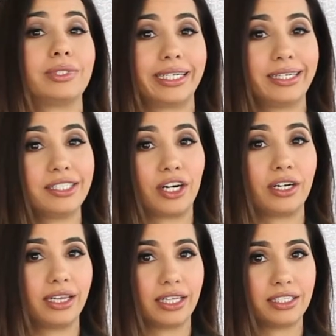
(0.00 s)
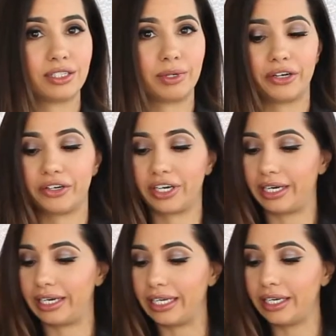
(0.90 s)
to get started, this is what you're going
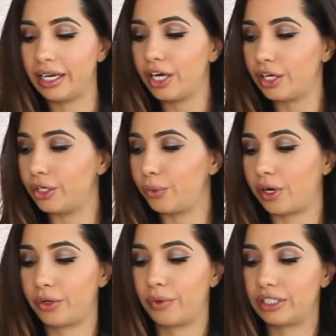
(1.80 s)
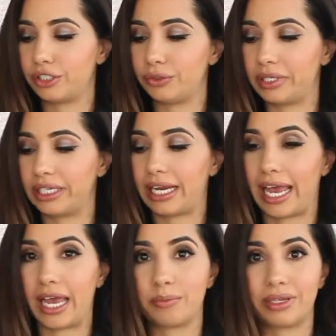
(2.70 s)
to need. You are going to need
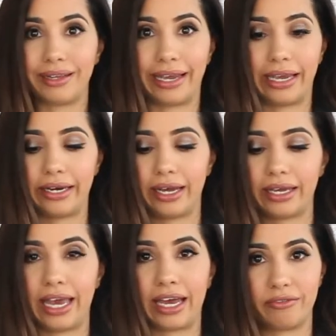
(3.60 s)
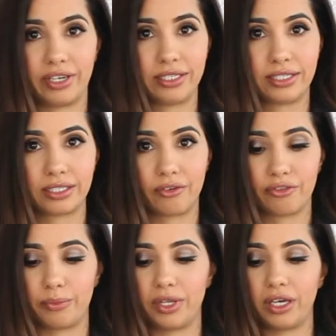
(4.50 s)
a plain canvas
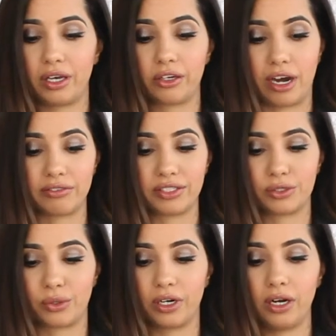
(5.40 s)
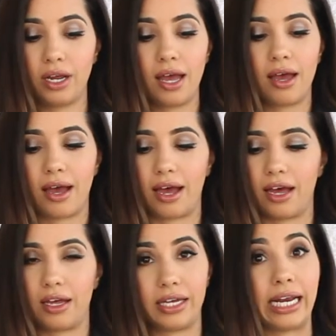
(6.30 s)
from the craft store
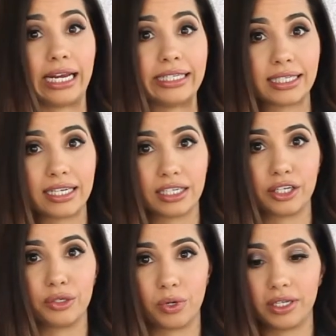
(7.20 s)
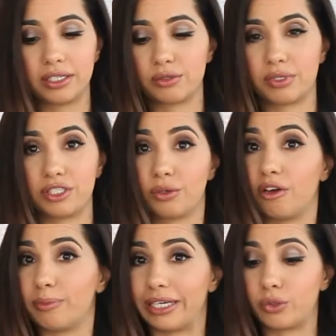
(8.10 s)
in any size that you want. This one's
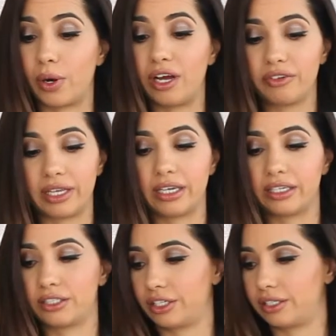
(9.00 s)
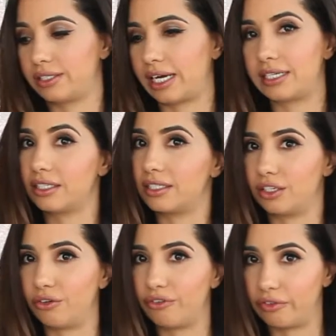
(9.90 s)
12 by 12. I think it's a good size because
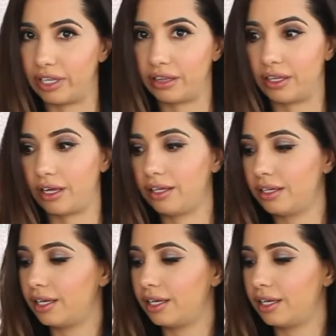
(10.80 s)
it'll fit the